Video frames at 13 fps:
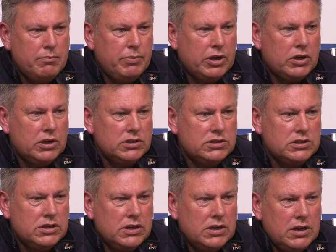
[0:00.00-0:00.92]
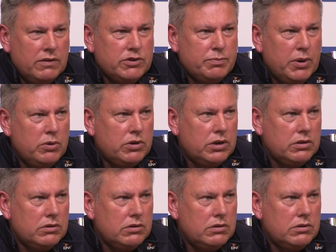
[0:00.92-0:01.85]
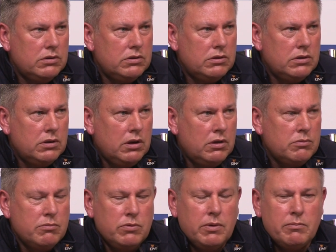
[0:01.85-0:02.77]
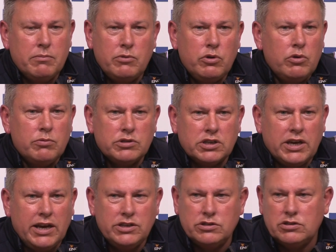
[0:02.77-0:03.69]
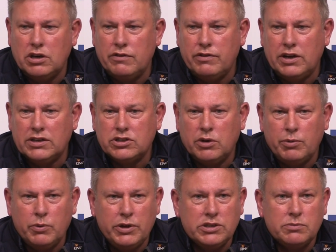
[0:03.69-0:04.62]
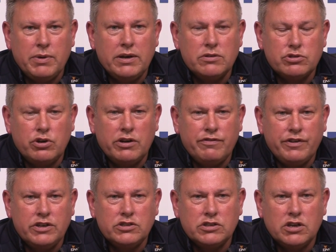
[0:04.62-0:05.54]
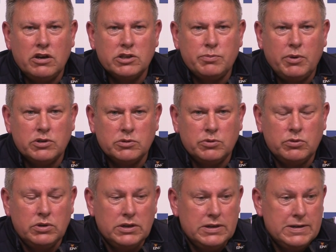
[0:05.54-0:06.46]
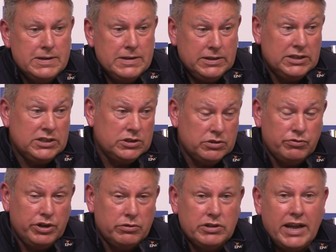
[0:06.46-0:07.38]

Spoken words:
because I've spoke on numerous occasions over the last couple of weeks about trying to finish as high as possible. This is a real